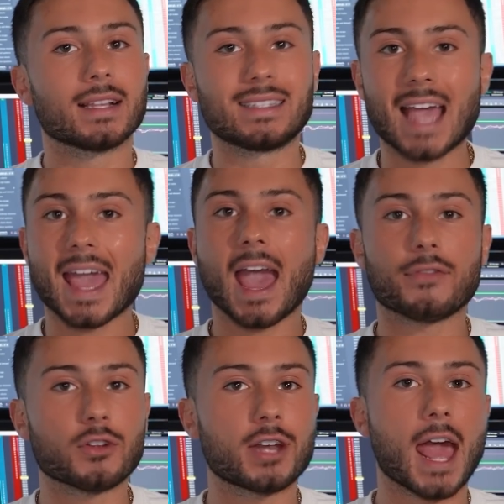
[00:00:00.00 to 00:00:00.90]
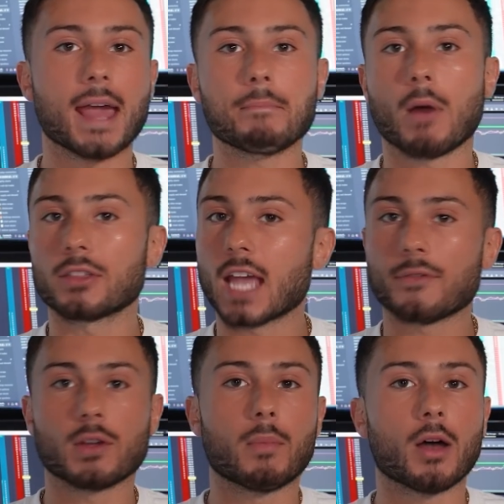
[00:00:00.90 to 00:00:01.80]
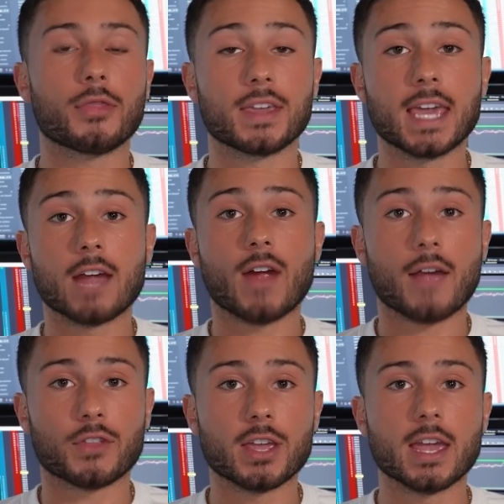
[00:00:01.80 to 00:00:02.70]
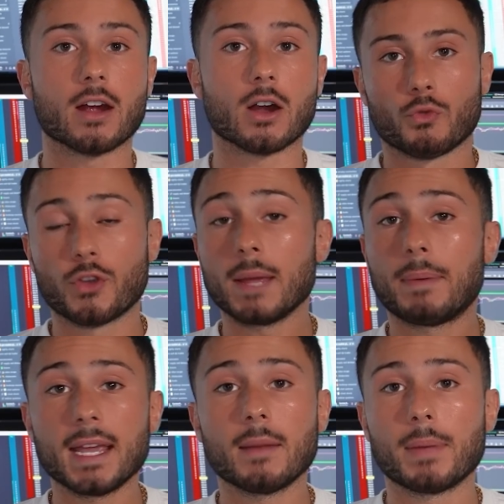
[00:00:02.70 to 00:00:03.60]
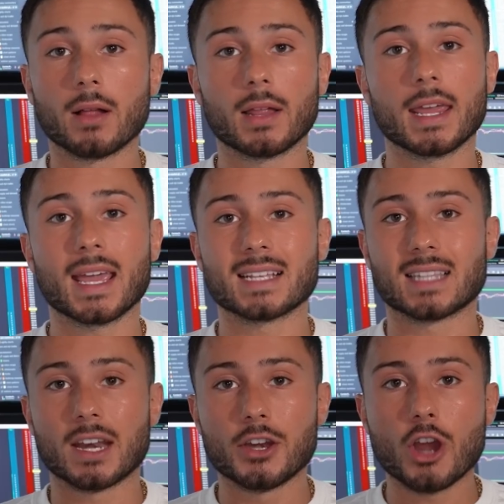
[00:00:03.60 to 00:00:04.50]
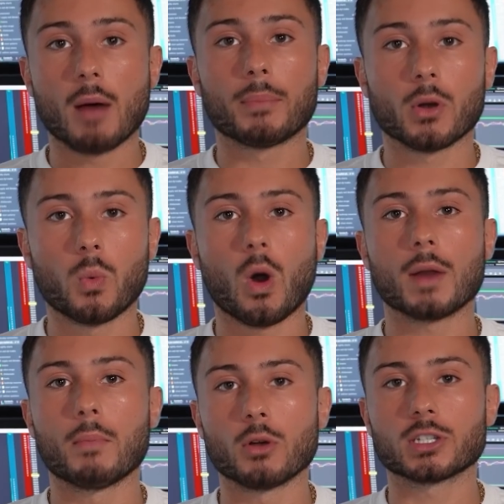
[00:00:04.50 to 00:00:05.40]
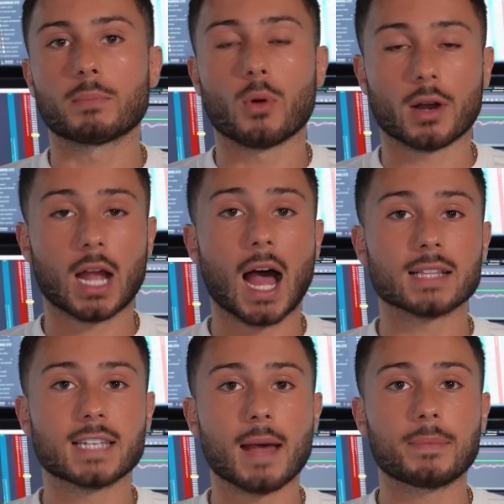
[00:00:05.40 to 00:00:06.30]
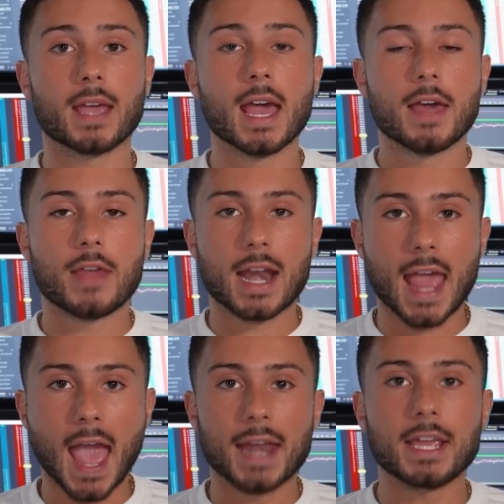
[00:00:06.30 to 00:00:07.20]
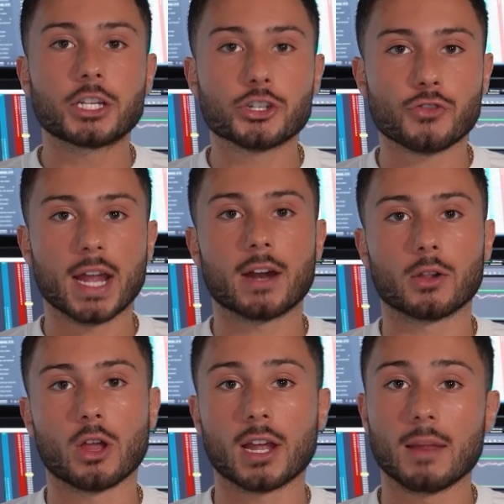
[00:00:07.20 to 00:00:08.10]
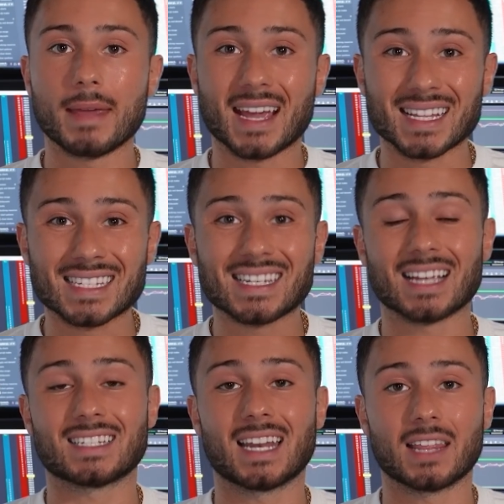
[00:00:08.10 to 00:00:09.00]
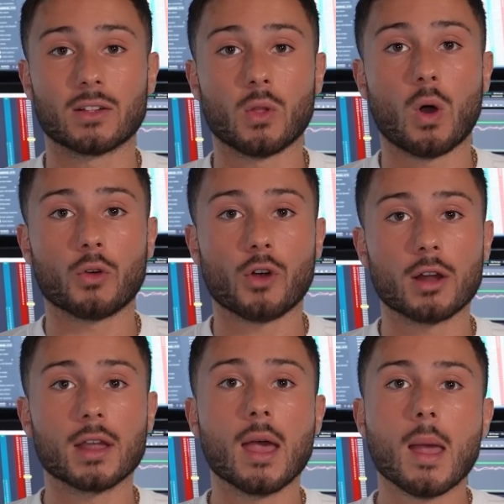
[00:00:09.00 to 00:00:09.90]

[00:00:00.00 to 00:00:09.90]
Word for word: day after day, month after month, year after year. Repeatability is the number one most important concept that any trader looking to be consistent in the long run